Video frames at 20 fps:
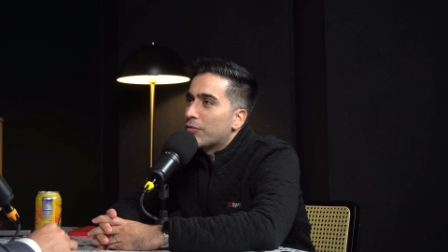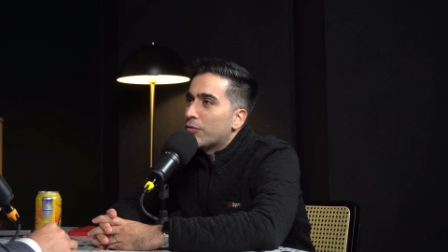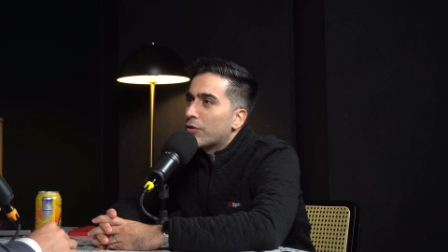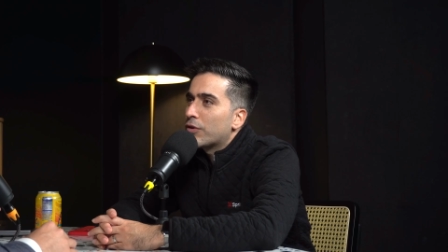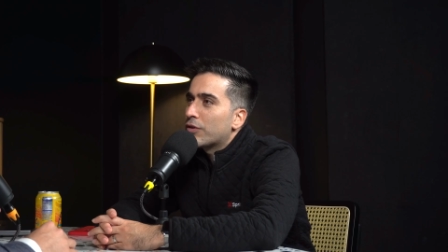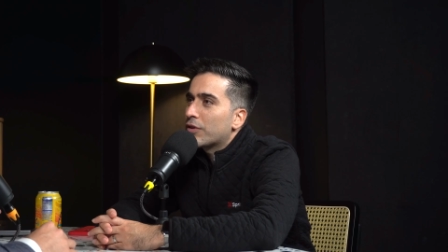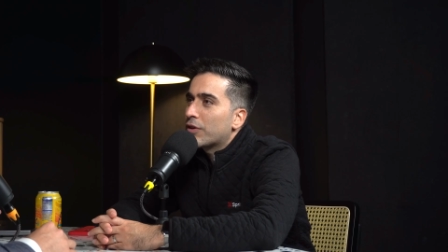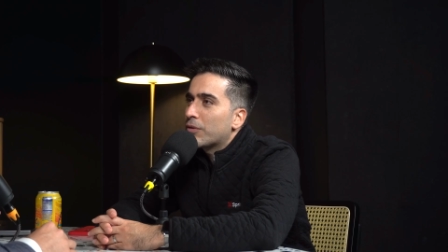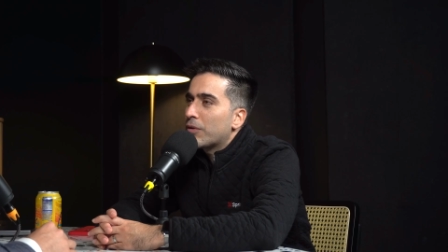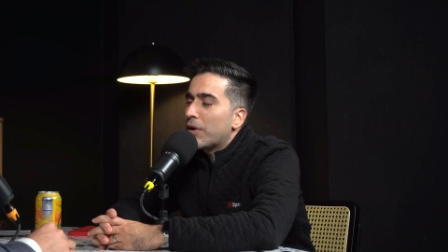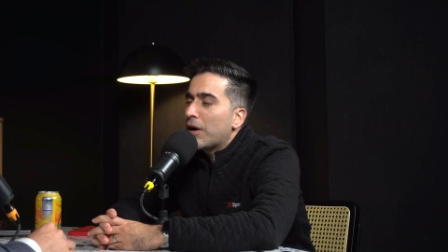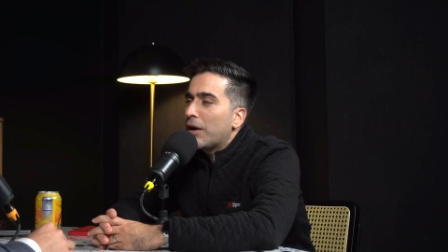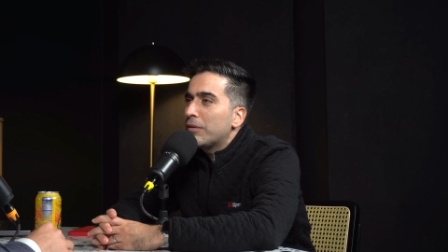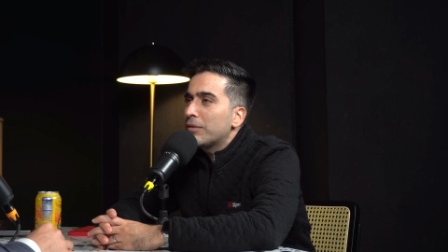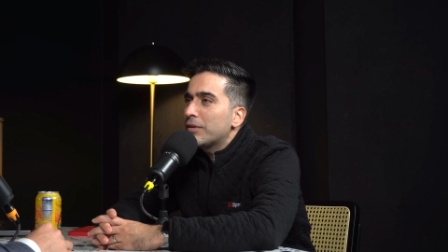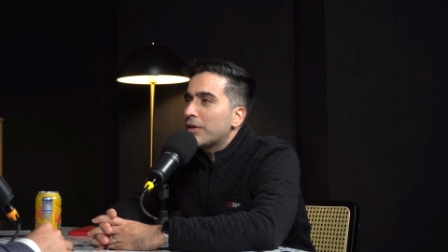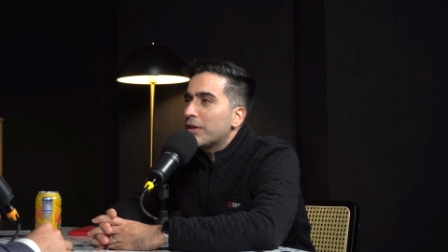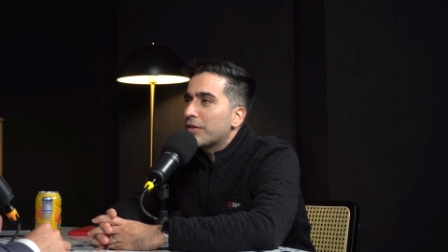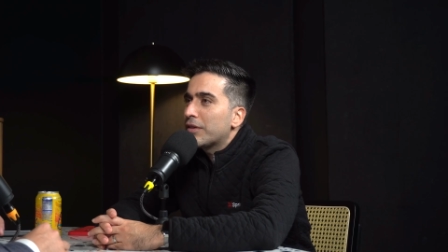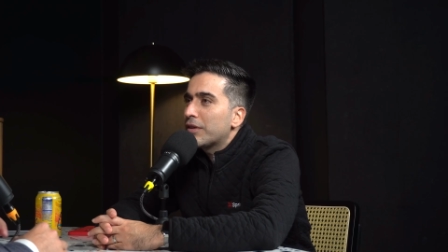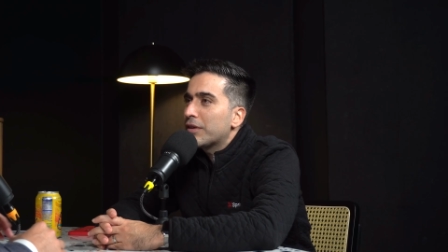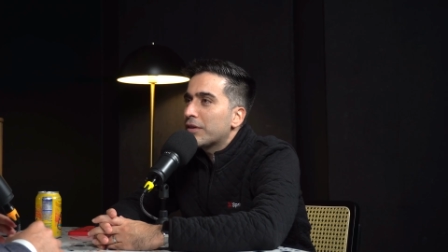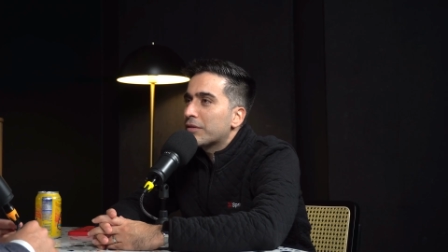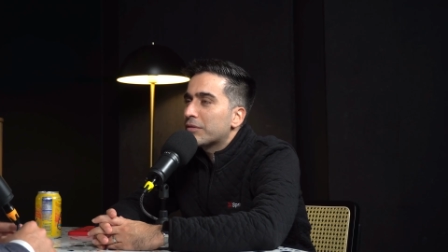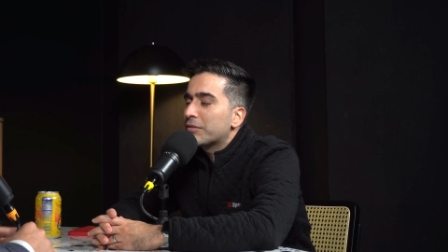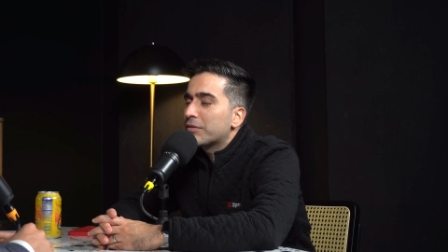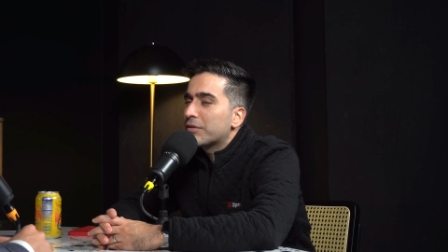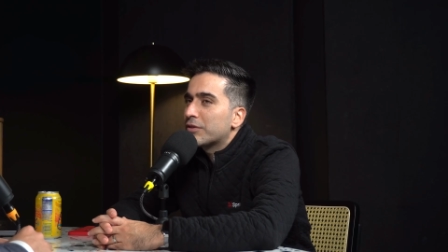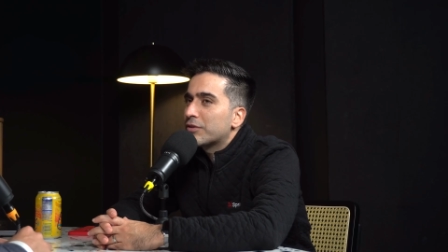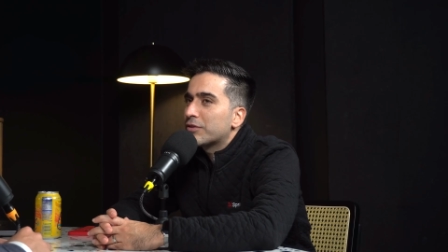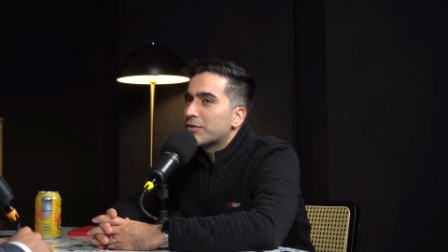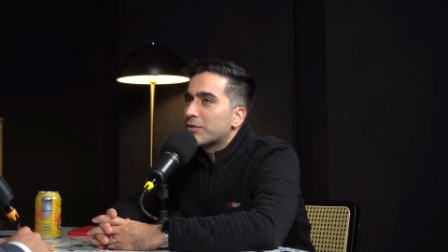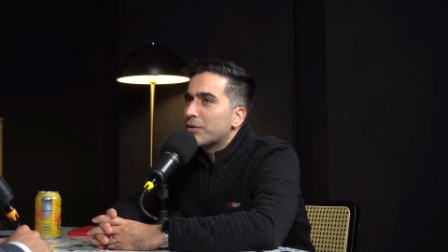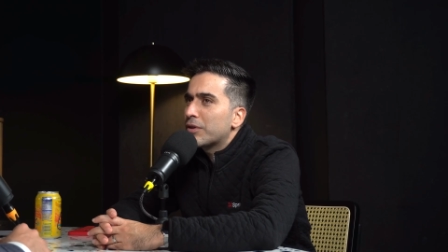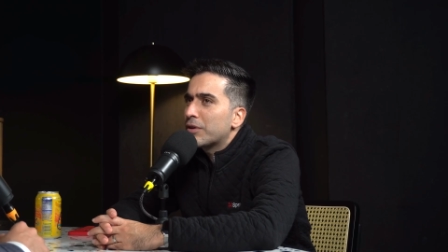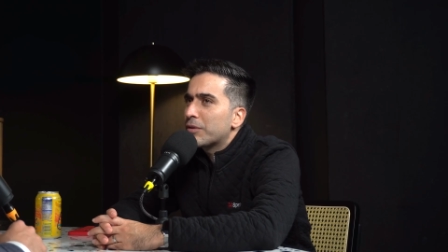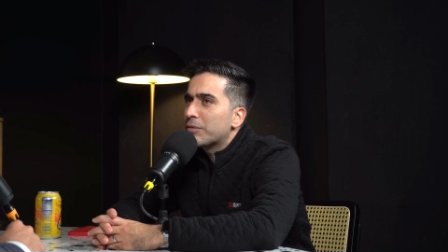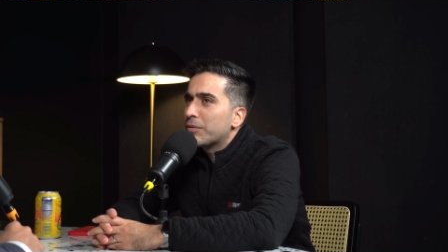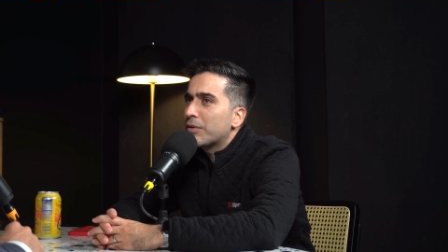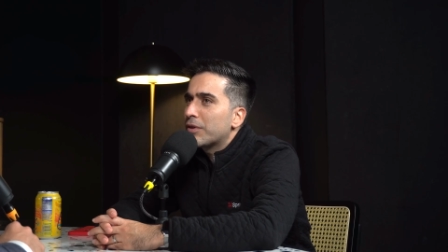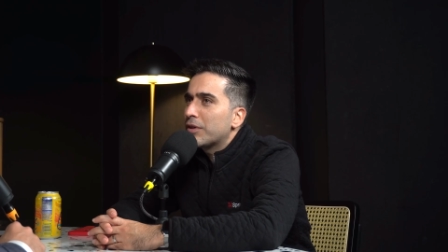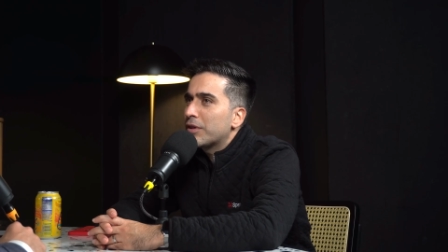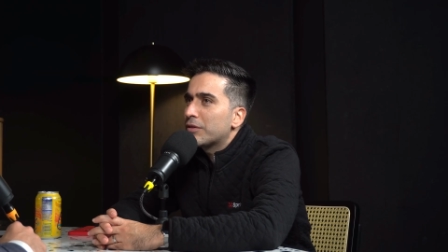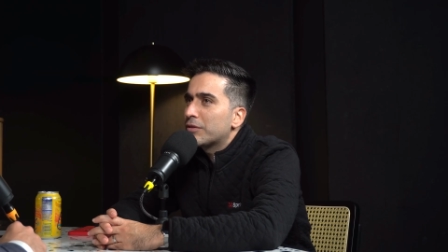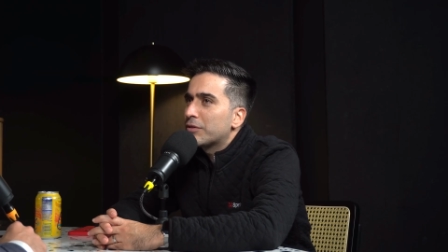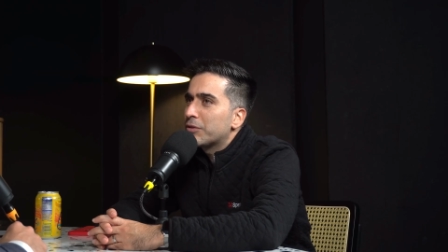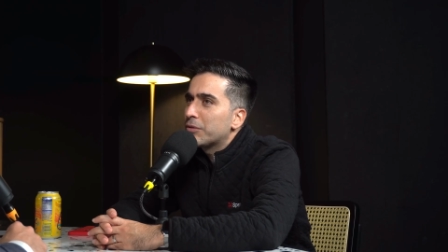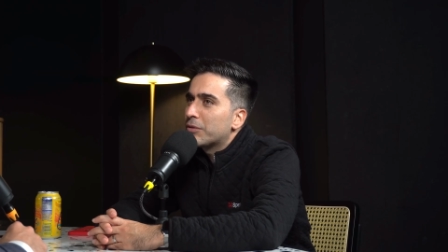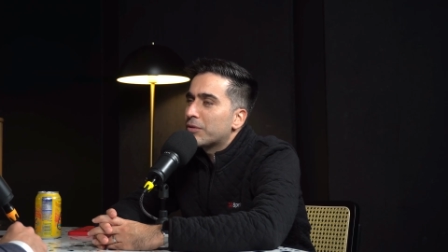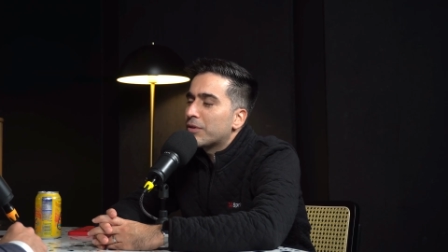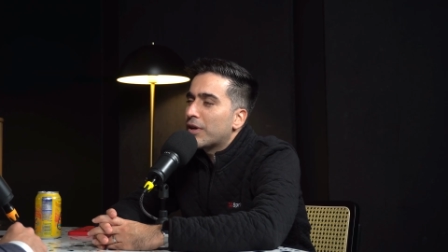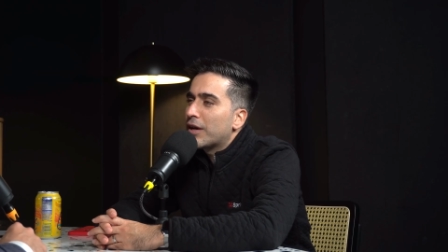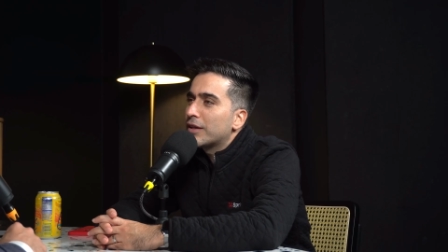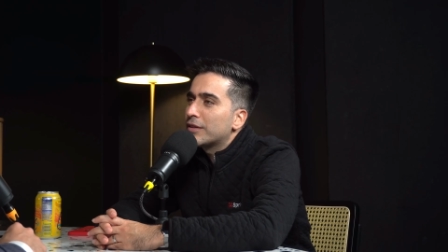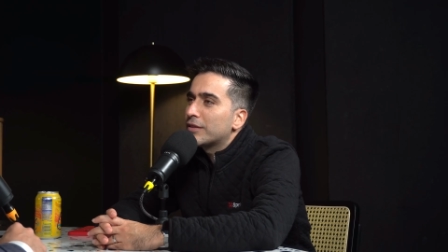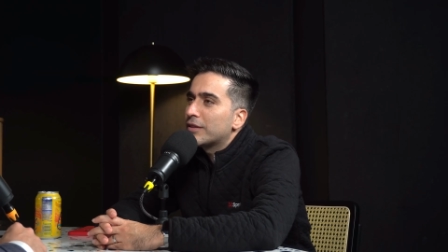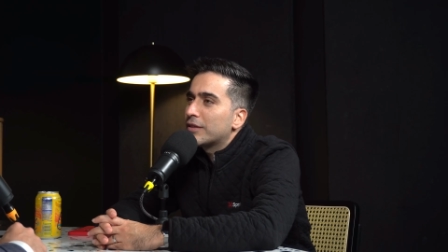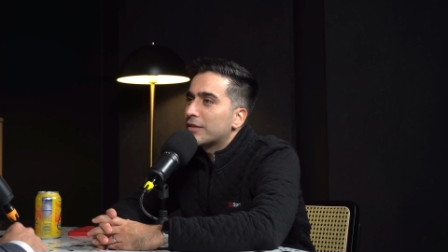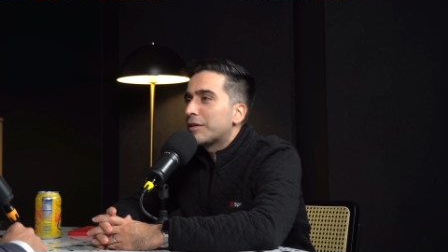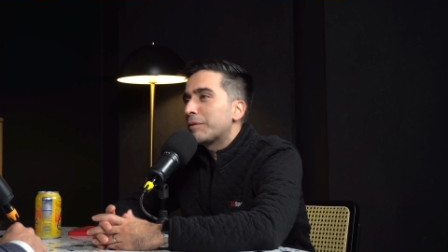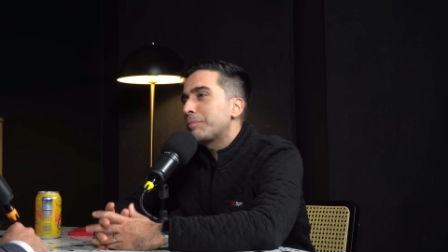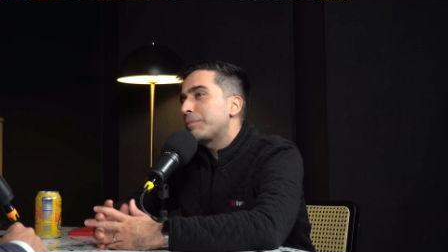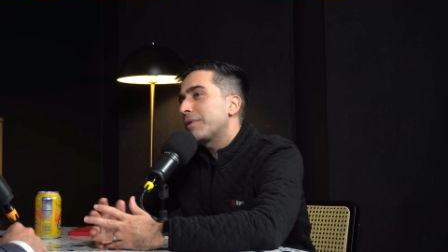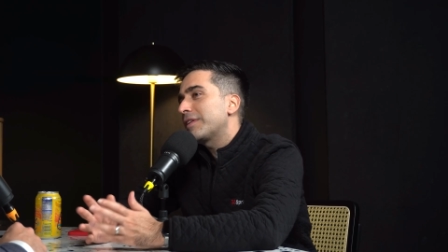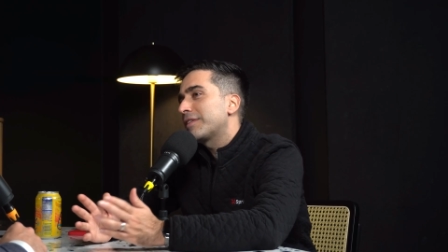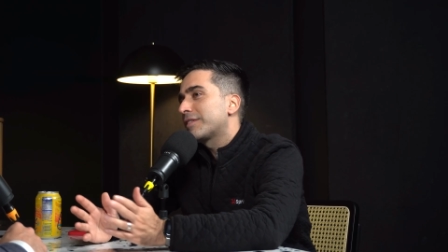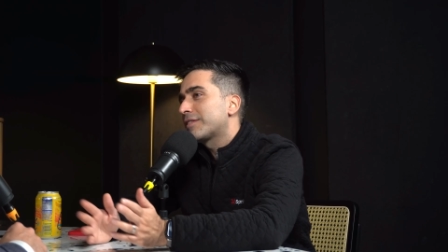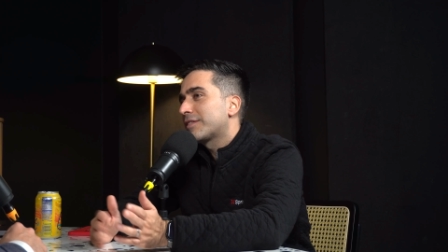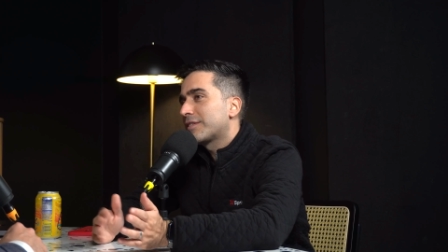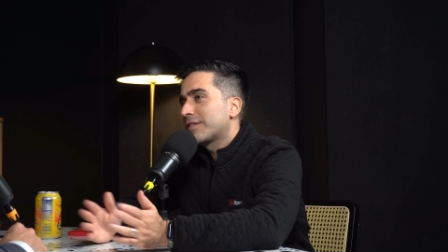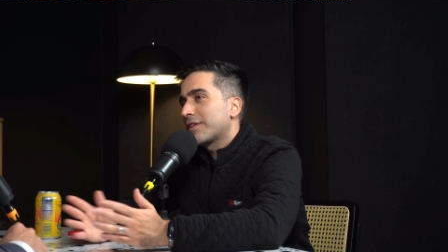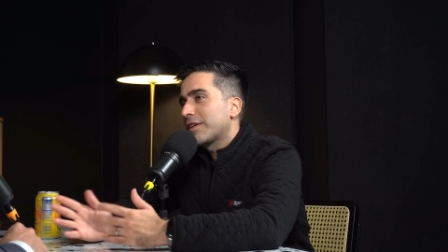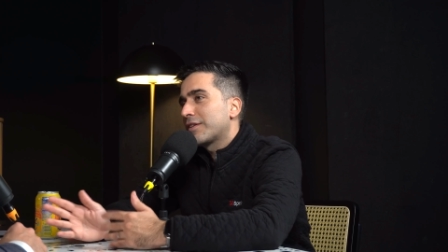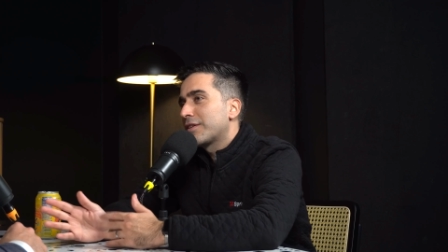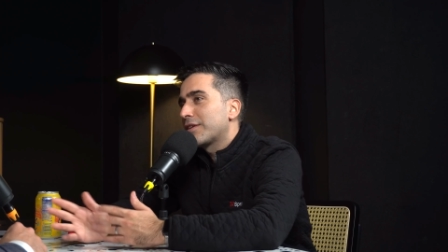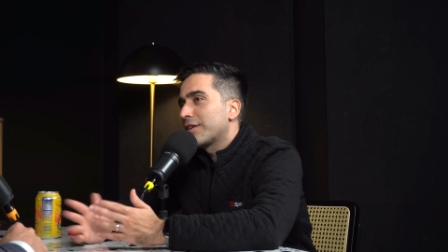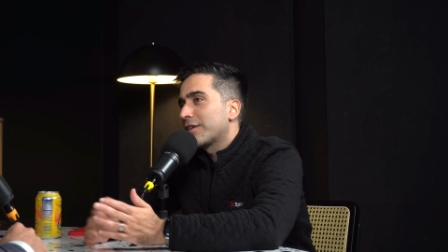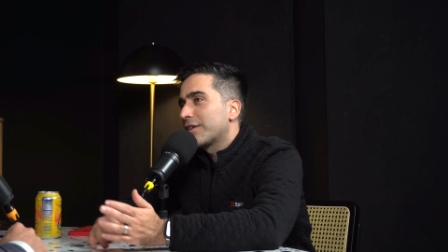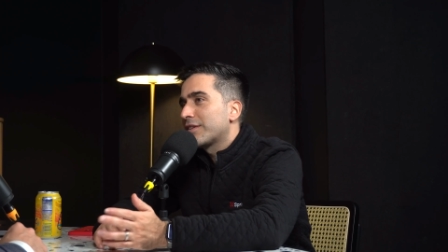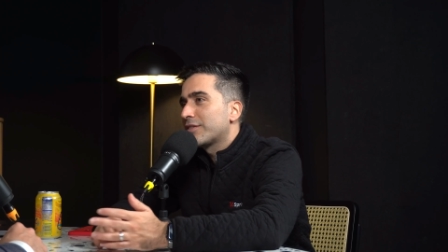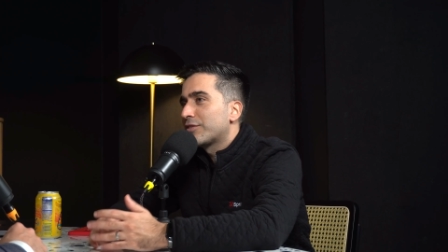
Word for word: For the crown, I think yeah, two, three. store grand. probably two grand. Depends on the